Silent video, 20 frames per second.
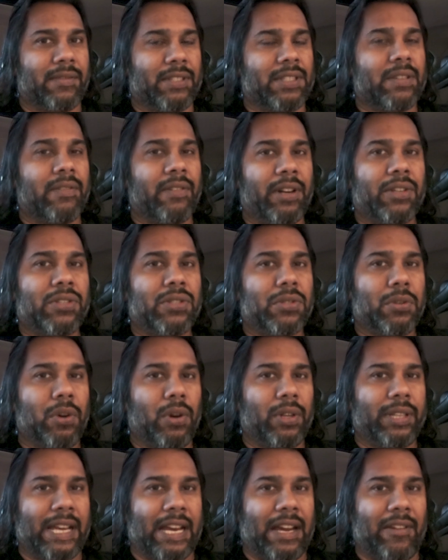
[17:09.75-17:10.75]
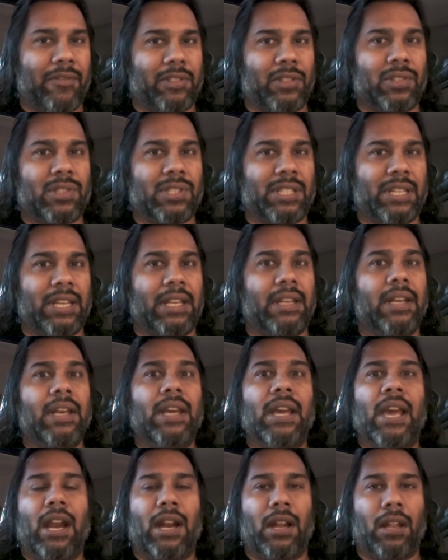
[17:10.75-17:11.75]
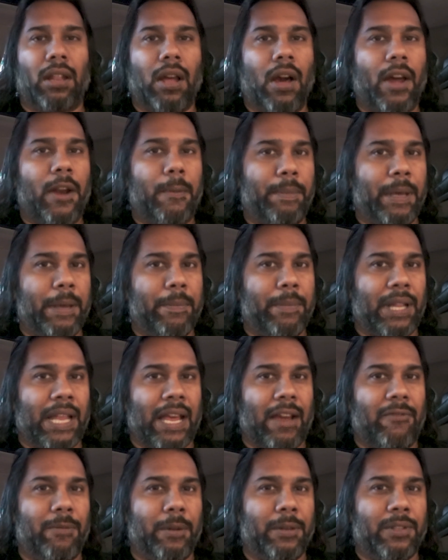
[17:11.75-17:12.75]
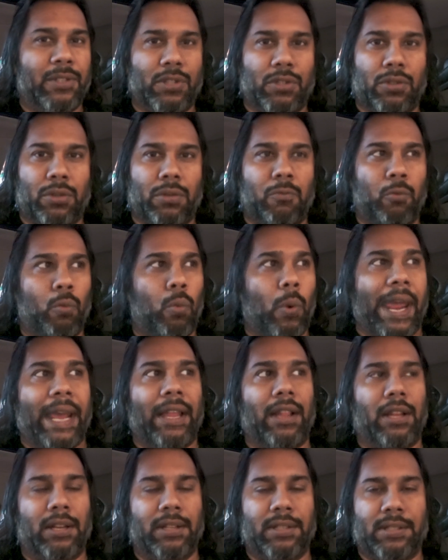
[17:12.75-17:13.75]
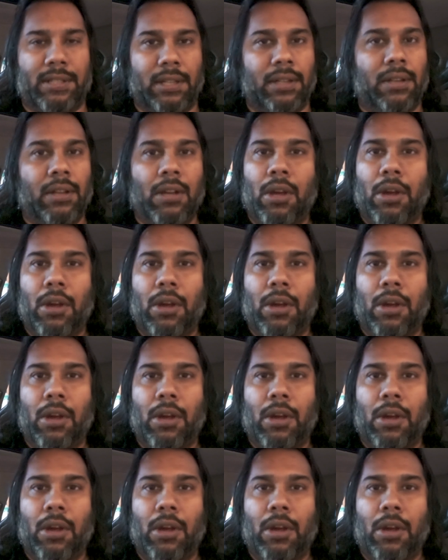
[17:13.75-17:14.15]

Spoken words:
It's a very sought after seat, and a lot of people have been just whale hunting,